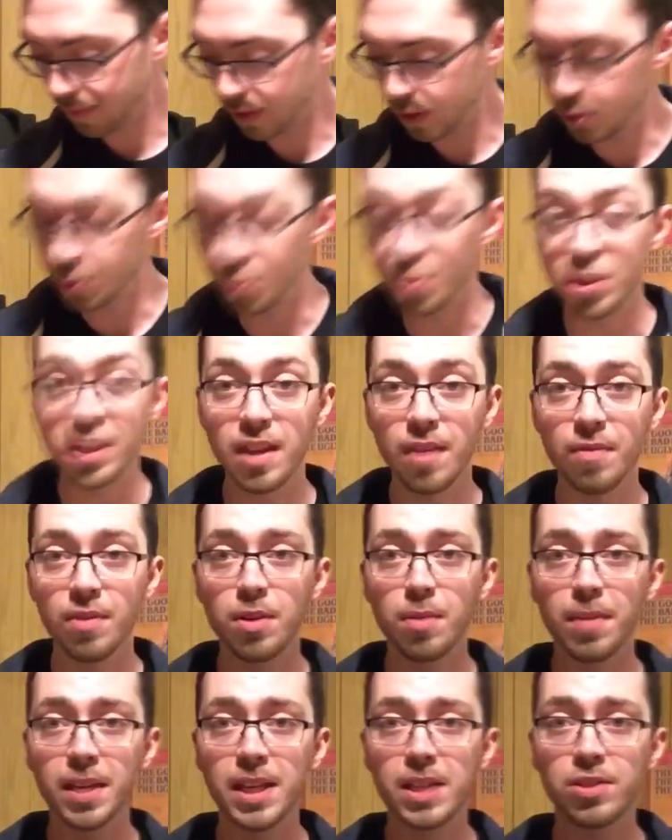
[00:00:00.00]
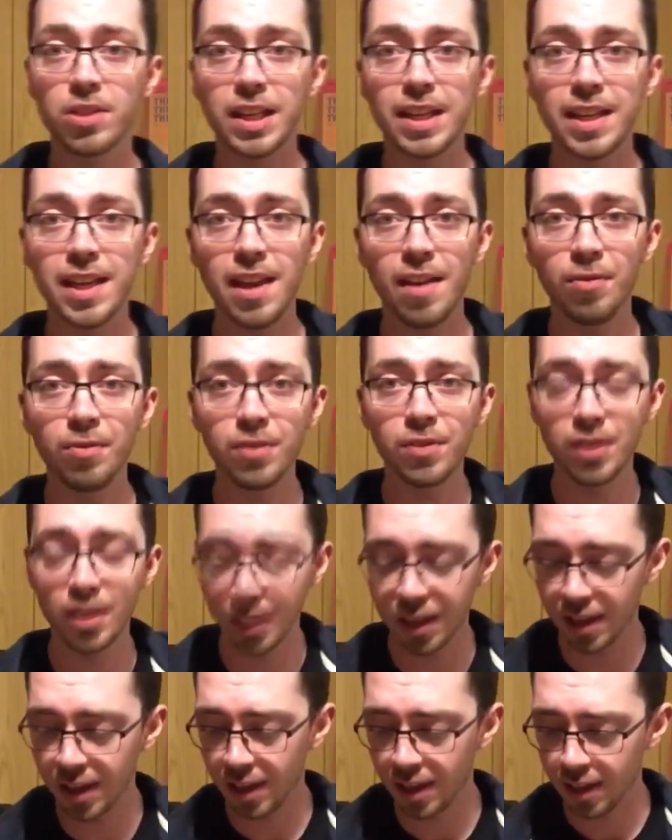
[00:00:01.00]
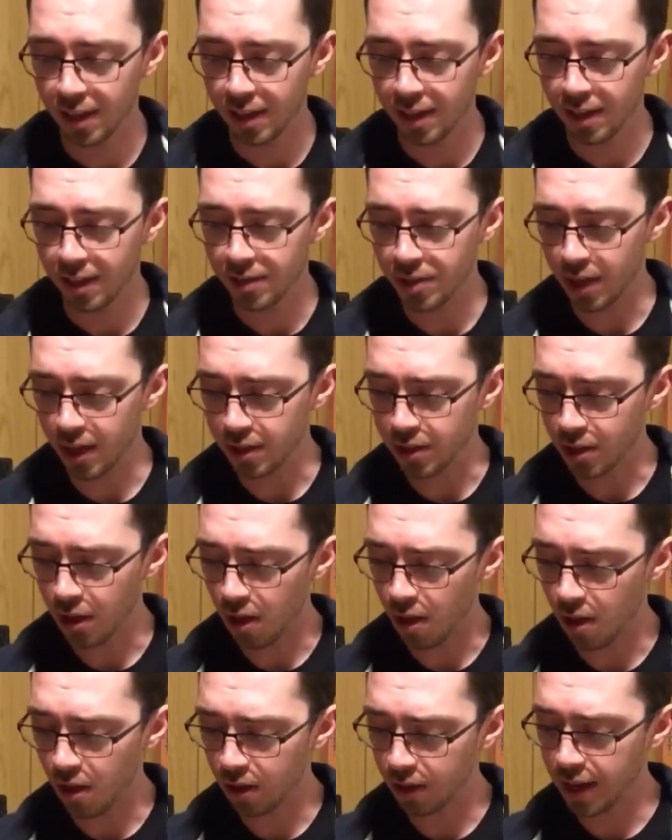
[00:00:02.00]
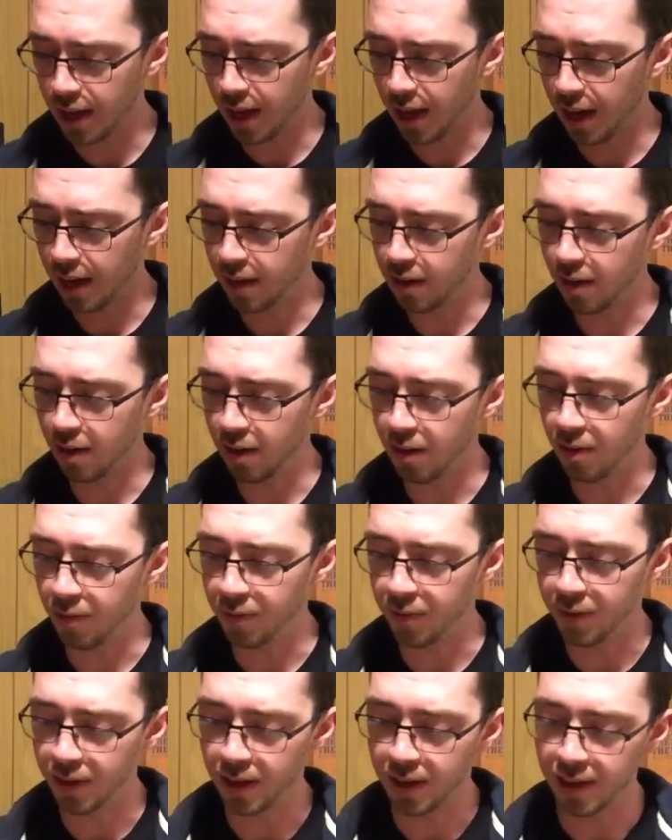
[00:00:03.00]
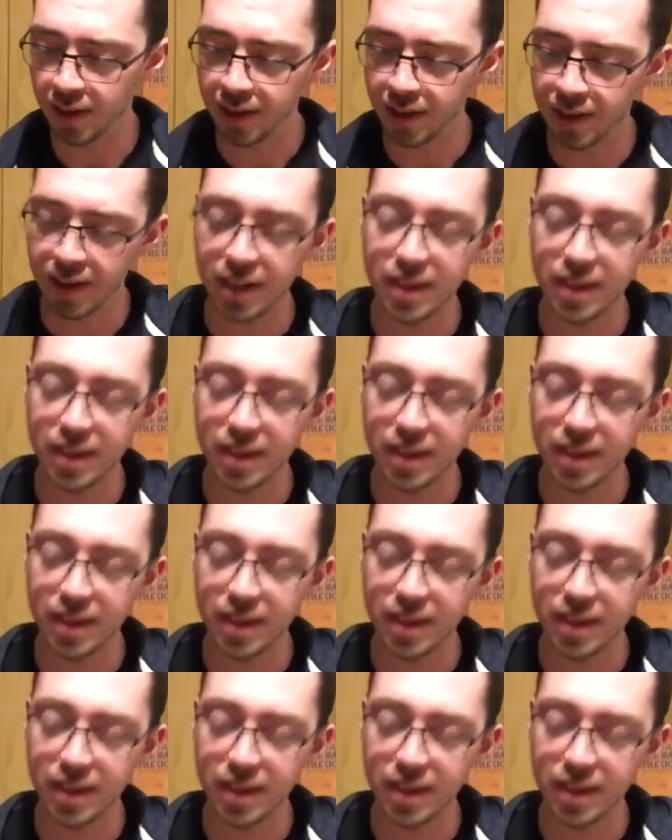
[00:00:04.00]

this was given to me as a gift. It's a tall can of uh,